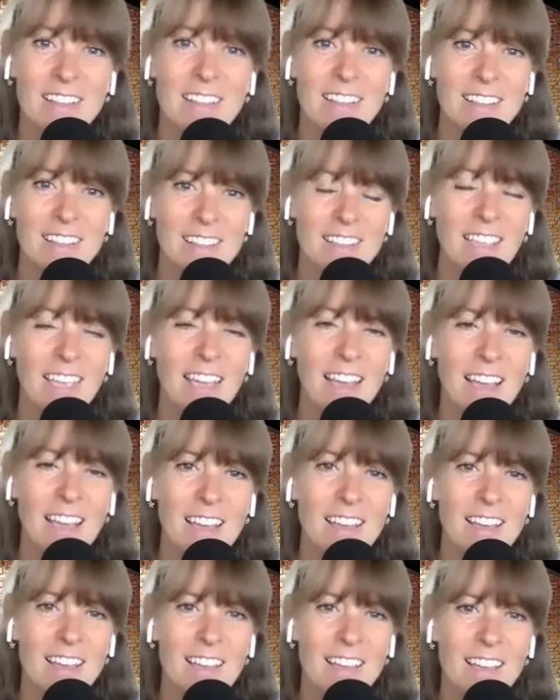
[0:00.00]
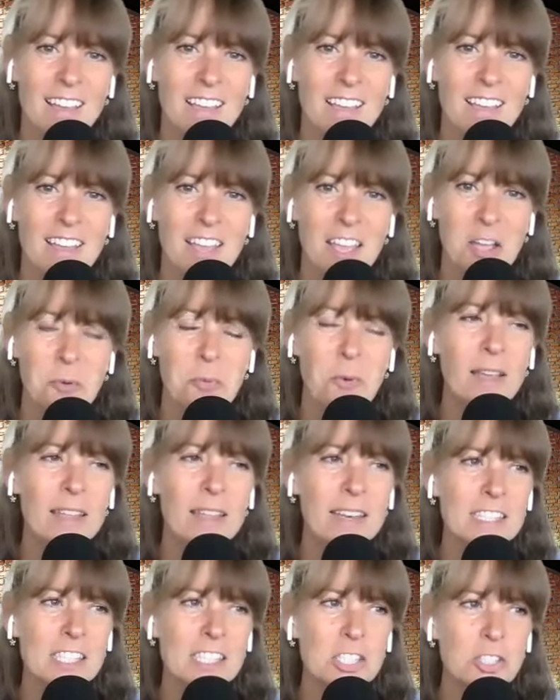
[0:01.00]
Yeah. Yeah. Well,
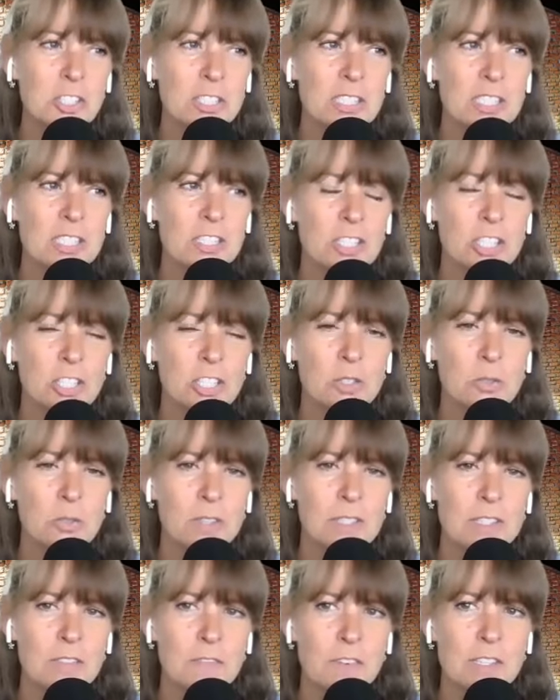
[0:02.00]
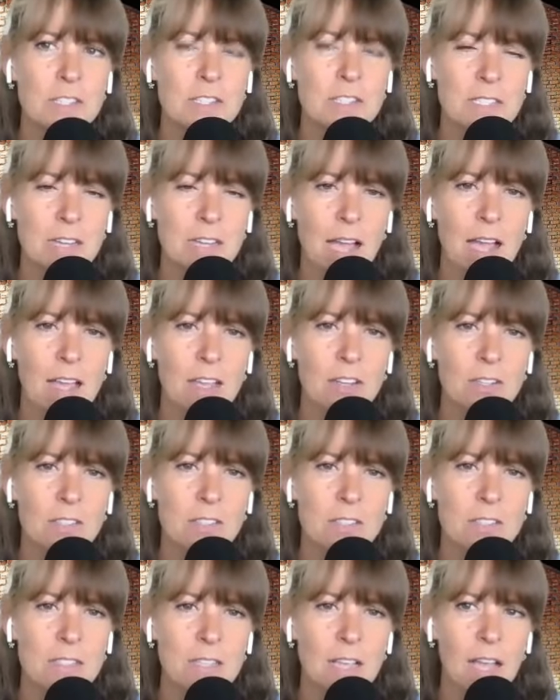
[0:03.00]
and it's interesting too, the different
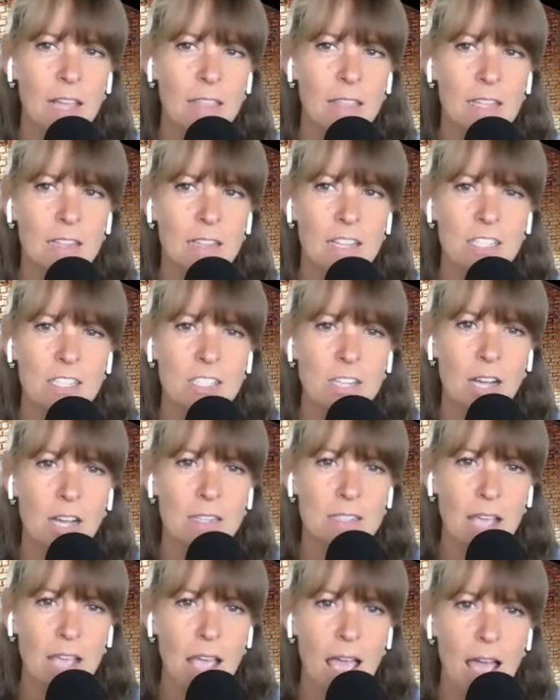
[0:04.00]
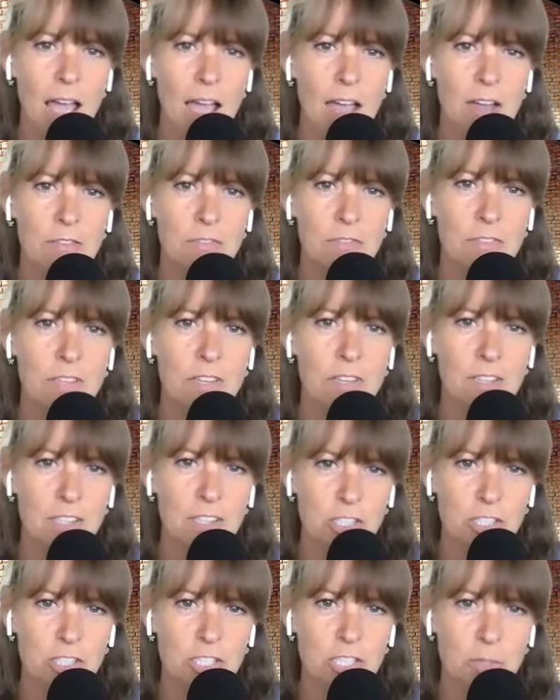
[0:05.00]
styles I think that dogs have in
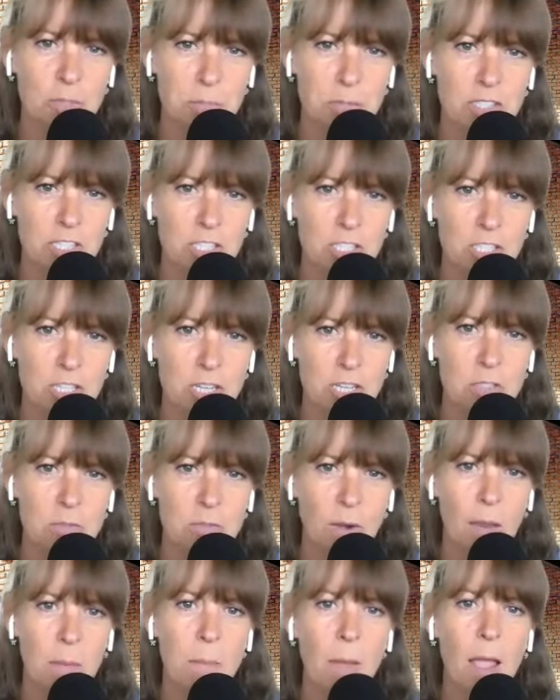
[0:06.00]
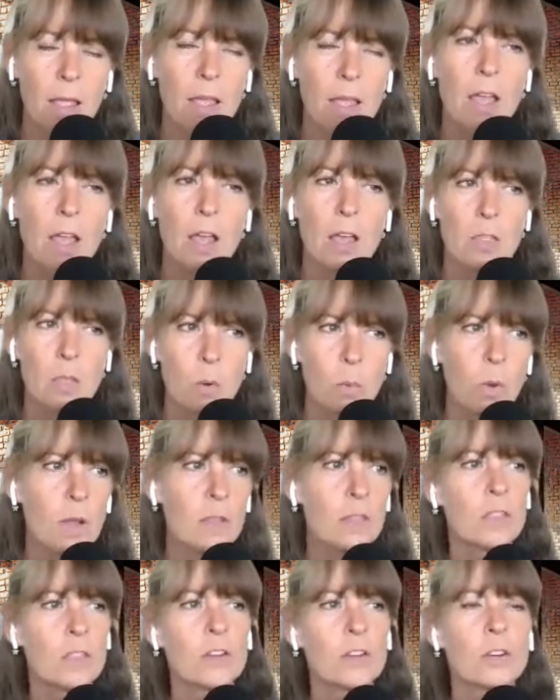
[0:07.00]
leadership positions, right?
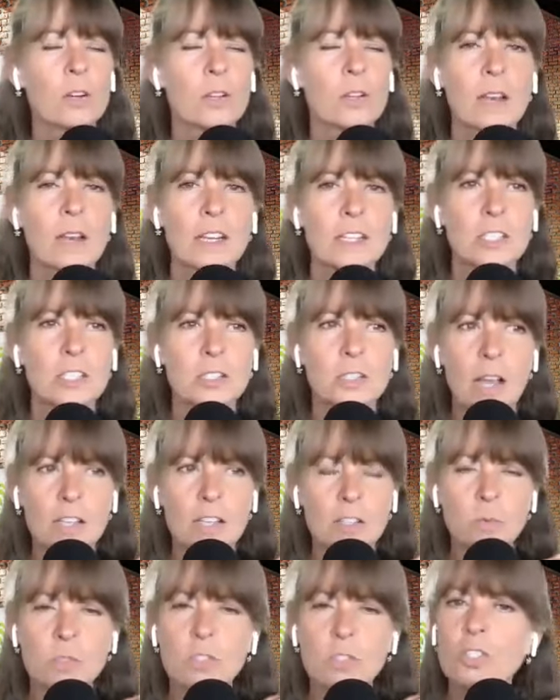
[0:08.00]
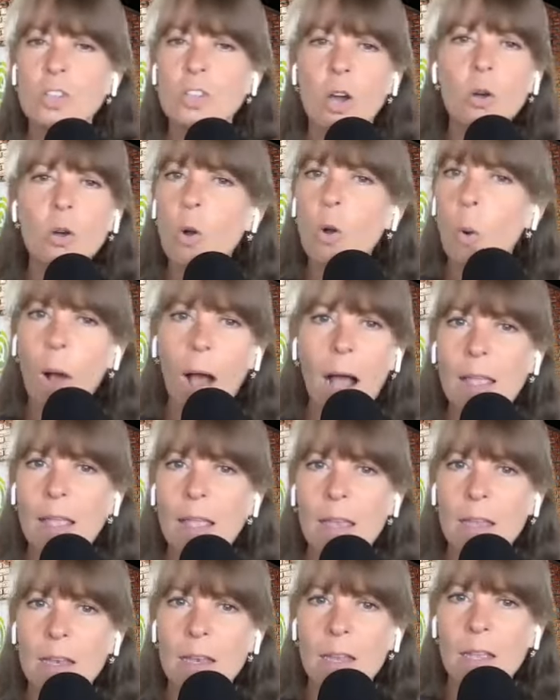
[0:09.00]
The girl that I just lost was so
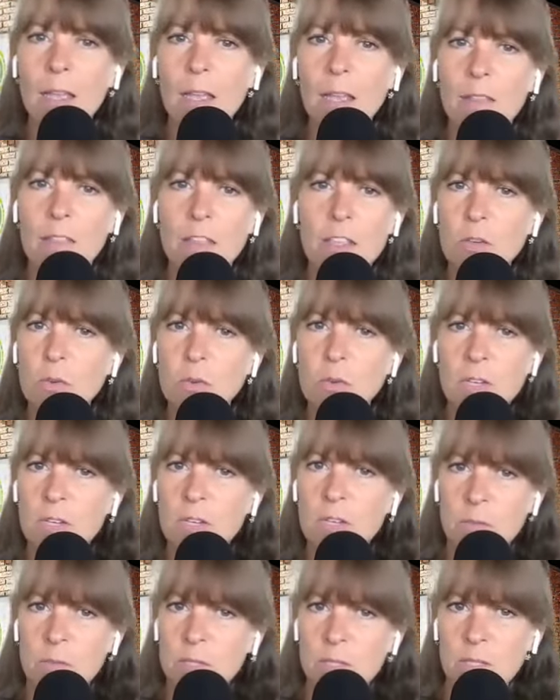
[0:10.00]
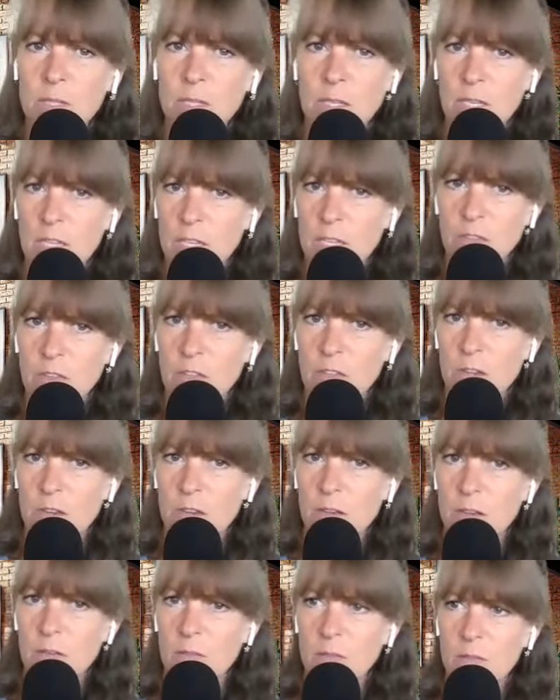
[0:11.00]
quiet that you didn't really
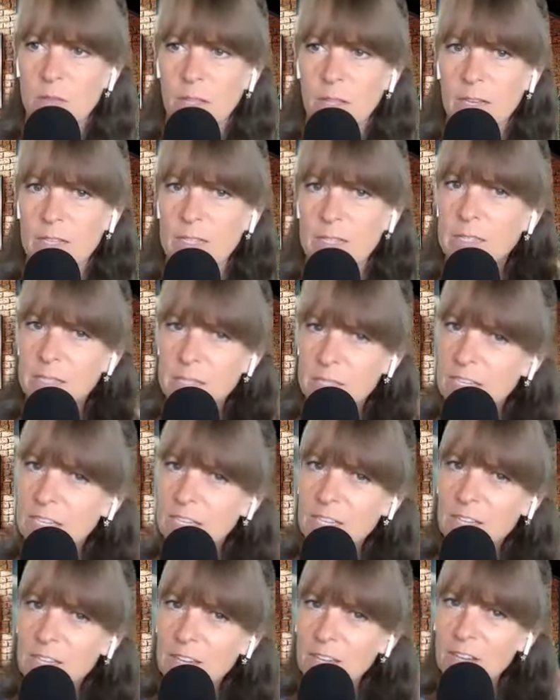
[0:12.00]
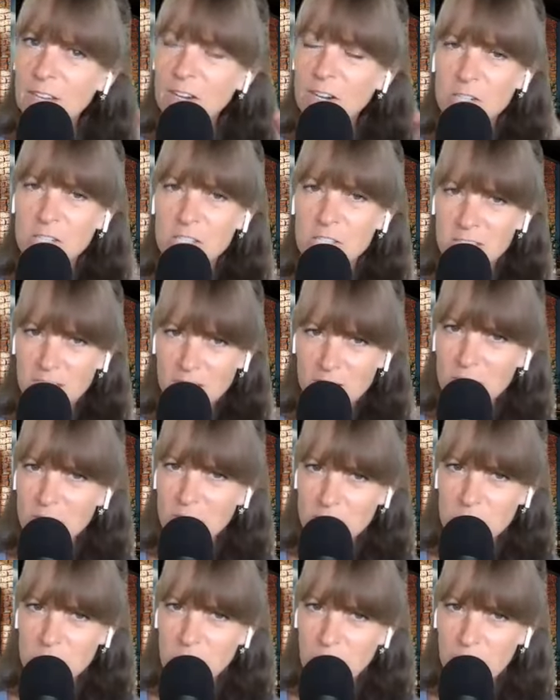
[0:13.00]
even like see her
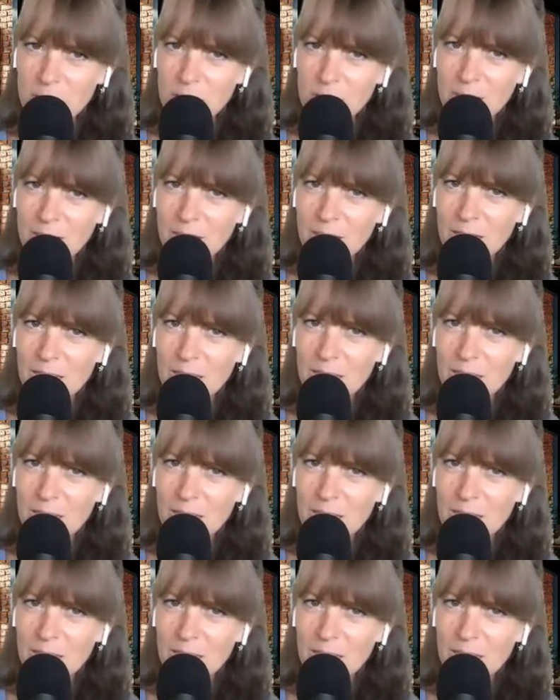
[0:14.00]
signals barely.